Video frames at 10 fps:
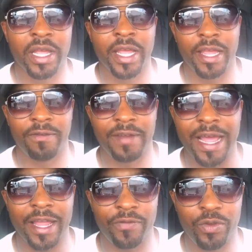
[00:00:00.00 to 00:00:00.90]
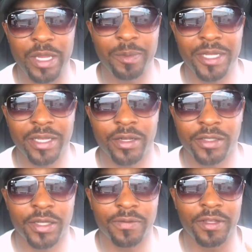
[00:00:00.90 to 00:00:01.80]
If not, if you keep telling
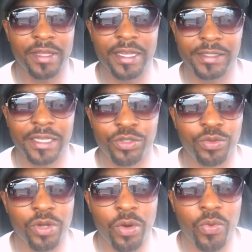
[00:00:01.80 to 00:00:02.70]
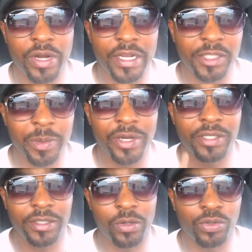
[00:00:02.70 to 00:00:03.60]
yourself the things that you don't want to
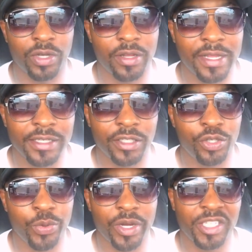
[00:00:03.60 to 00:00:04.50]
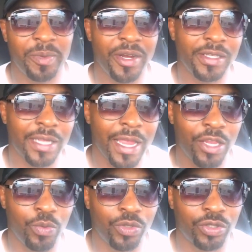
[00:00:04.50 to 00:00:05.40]
experience, those are the things that you will experience, and
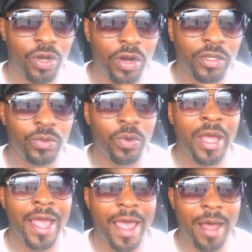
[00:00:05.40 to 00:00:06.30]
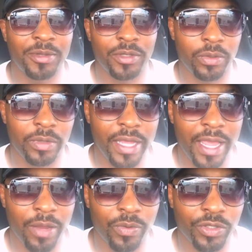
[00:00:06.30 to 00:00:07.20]
you will start to absolutely
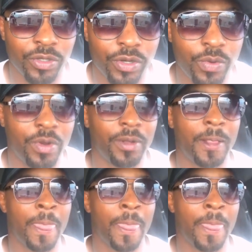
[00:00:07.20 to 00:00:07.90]
hate what you're doing.